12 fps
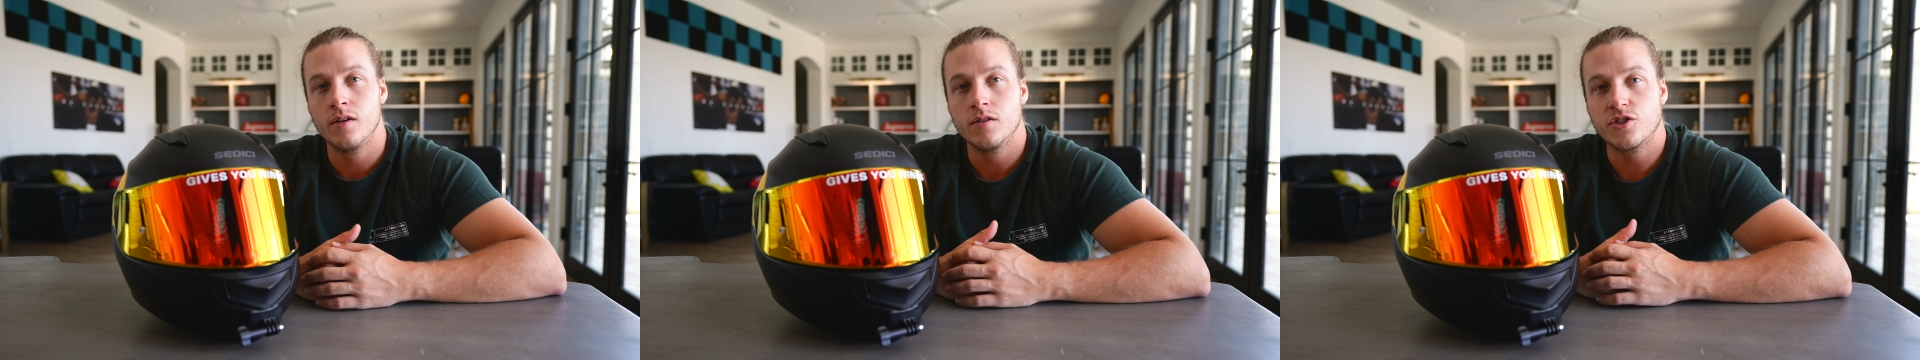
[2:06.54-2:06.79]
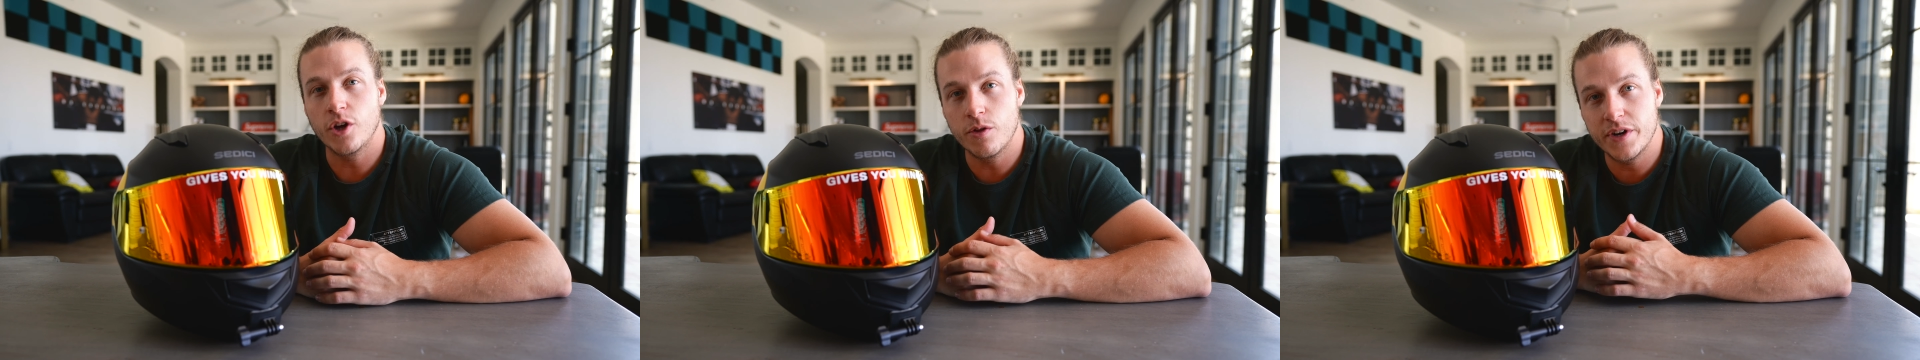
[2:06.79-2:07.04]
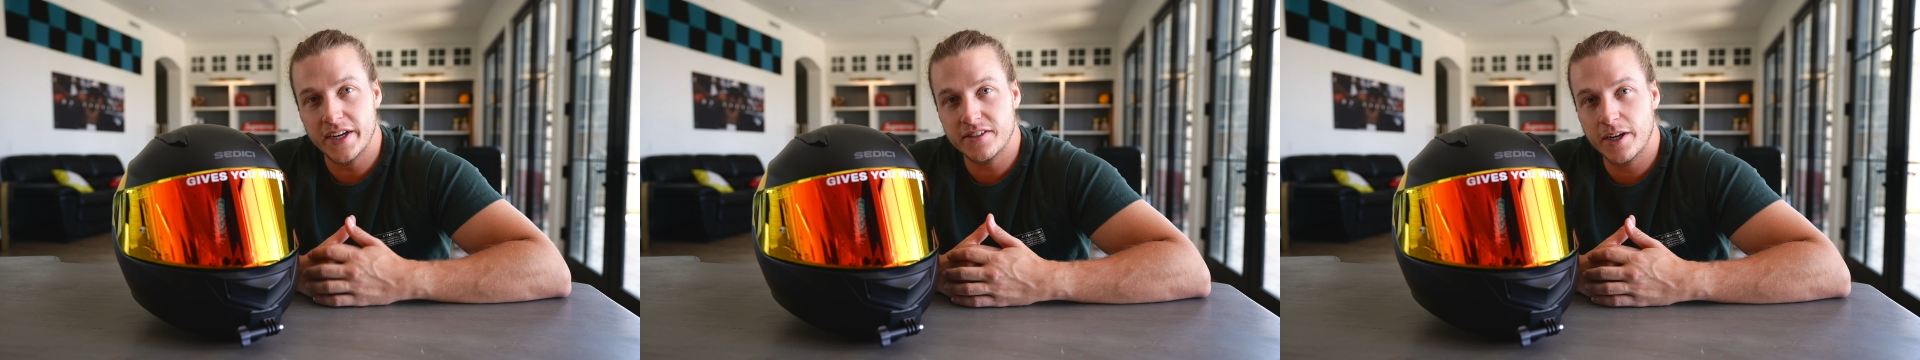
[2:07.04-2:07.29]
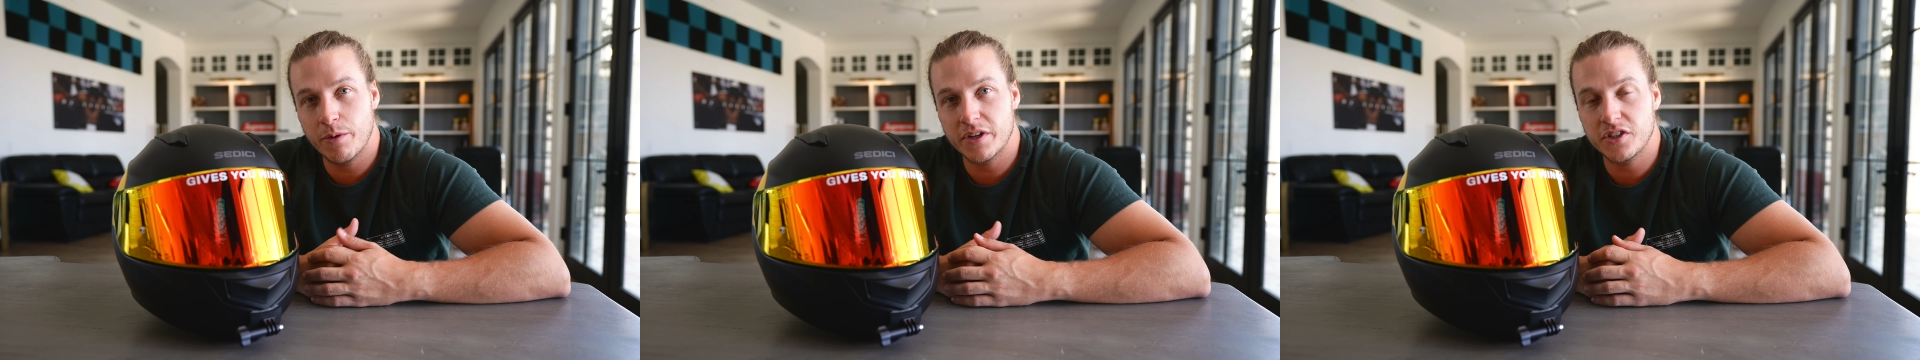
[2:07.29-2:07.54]
So the next
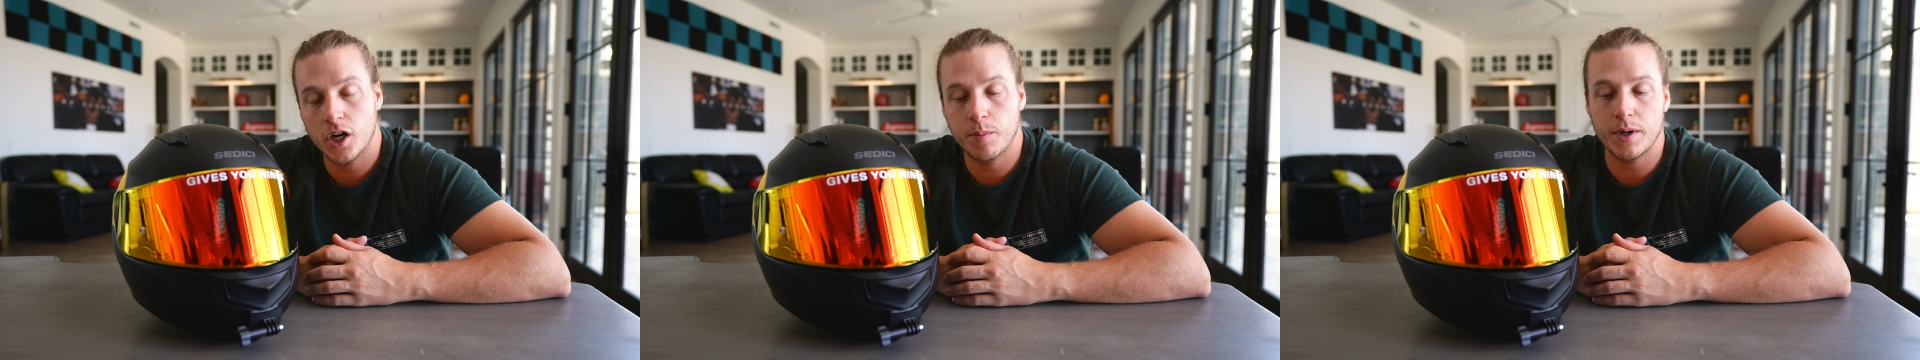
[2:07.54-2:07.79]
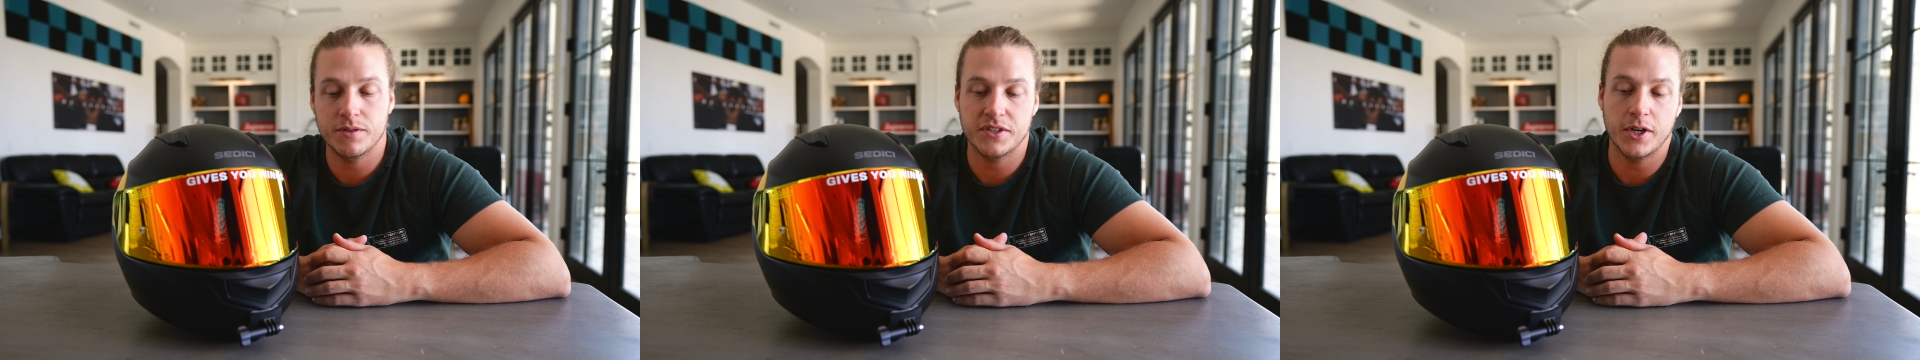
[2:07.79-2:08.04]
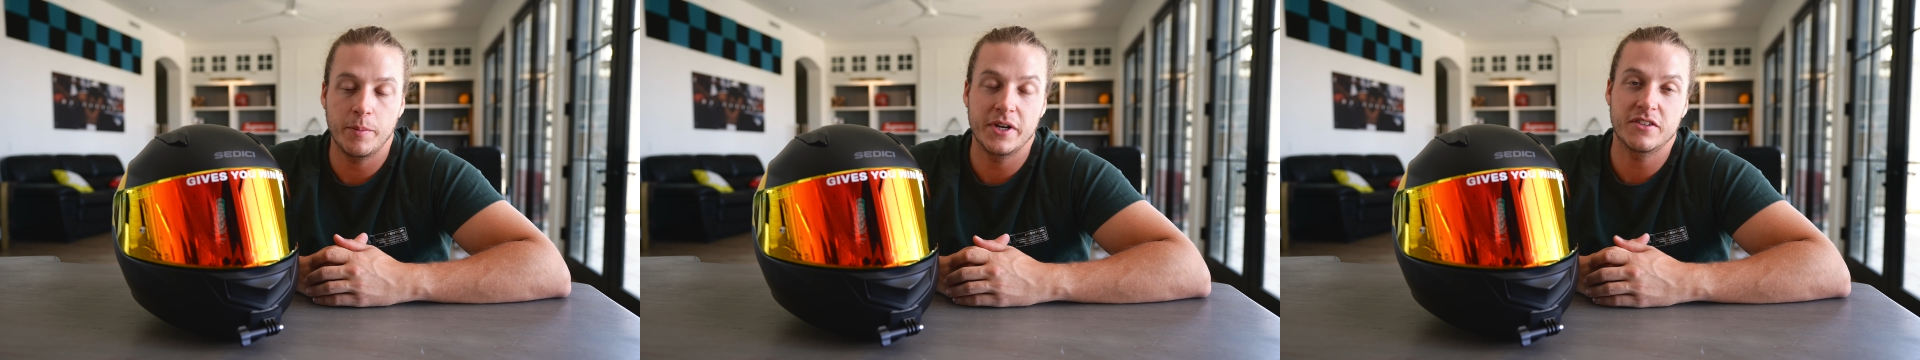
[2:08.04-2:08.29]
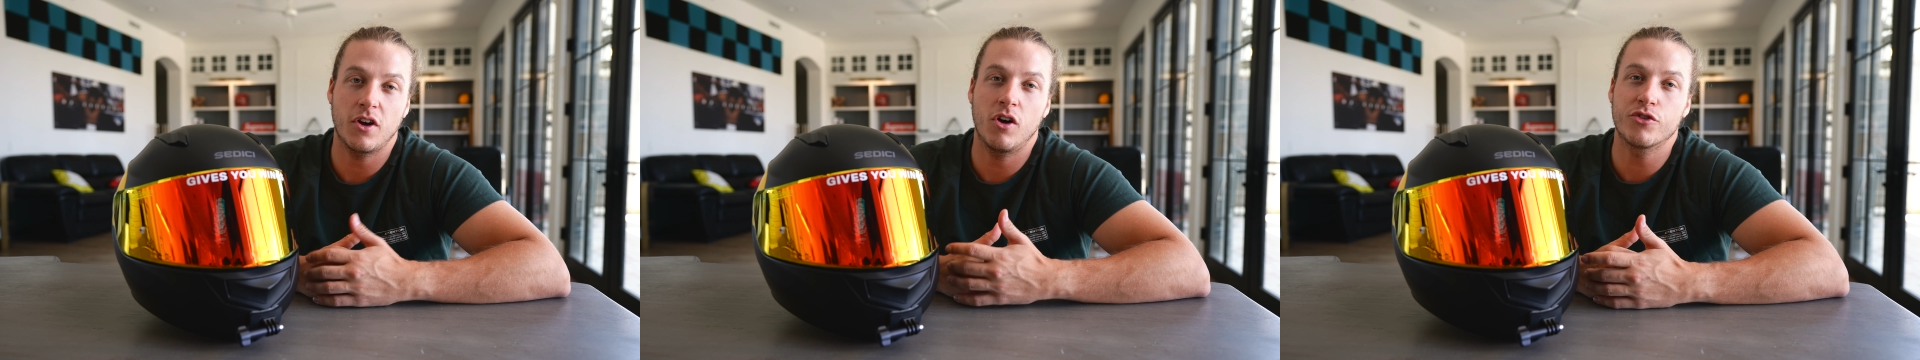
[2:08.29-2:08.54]
thing I want to talk about with this helmet
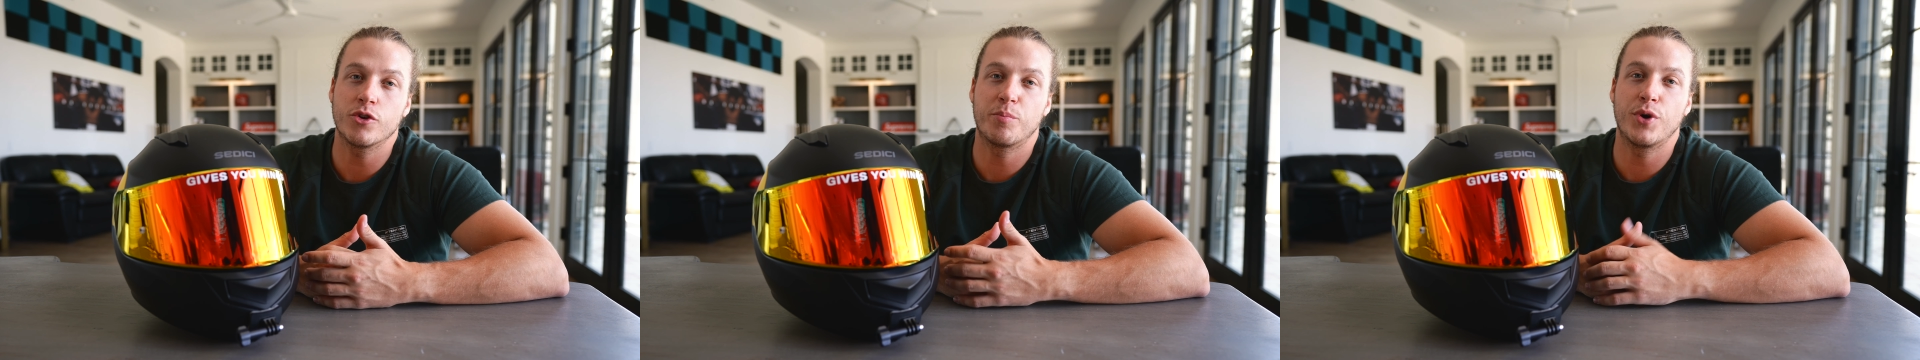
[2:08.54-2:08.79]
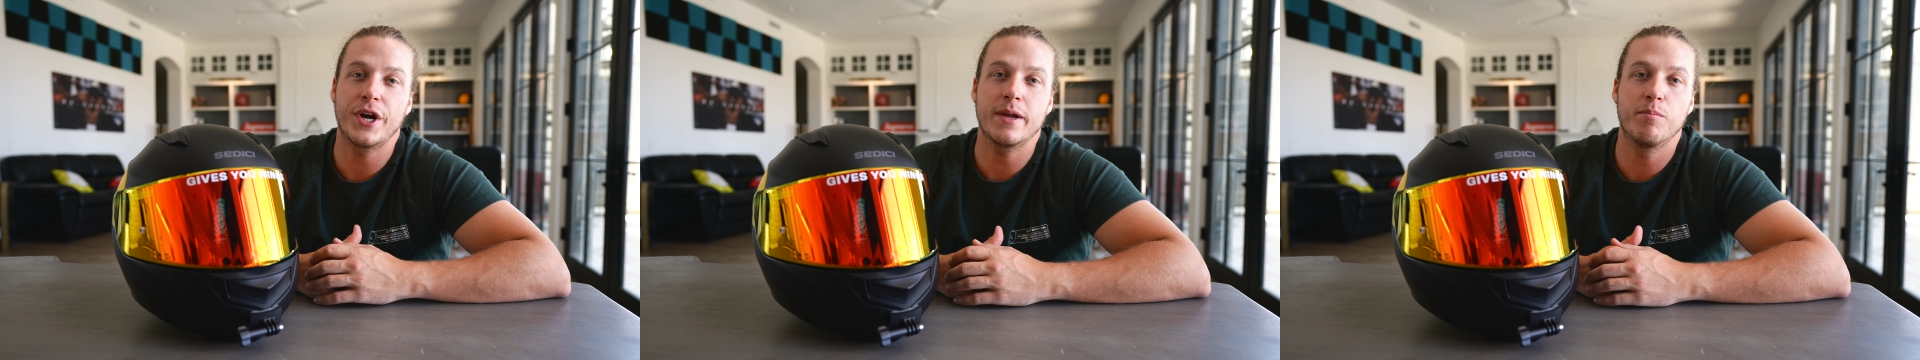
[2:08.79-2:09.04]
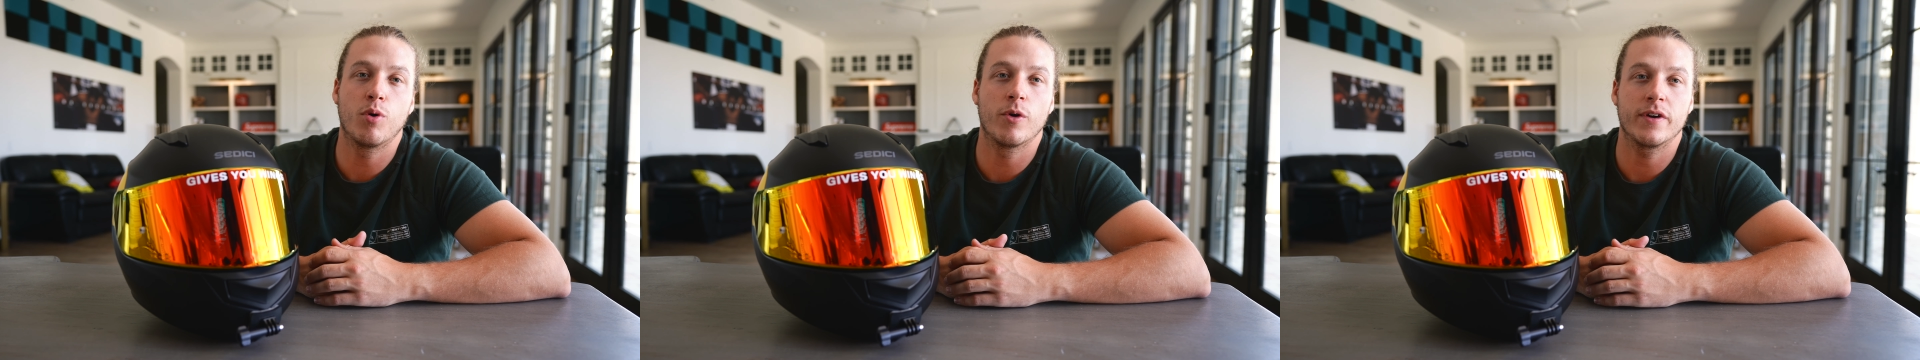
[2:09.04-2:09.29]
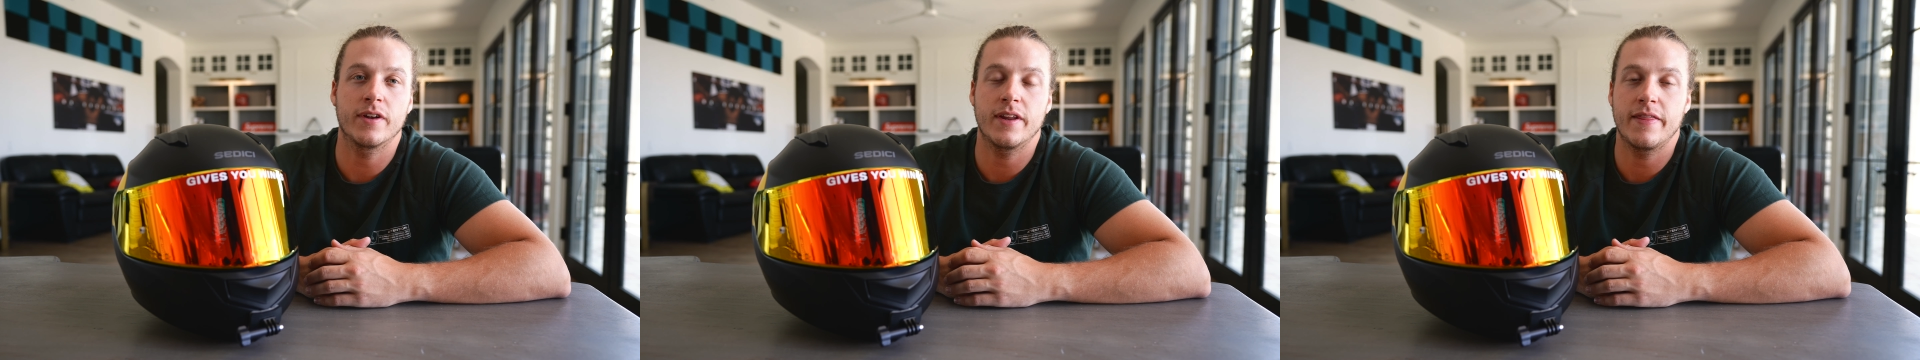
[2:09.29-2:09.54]
is also pretty important,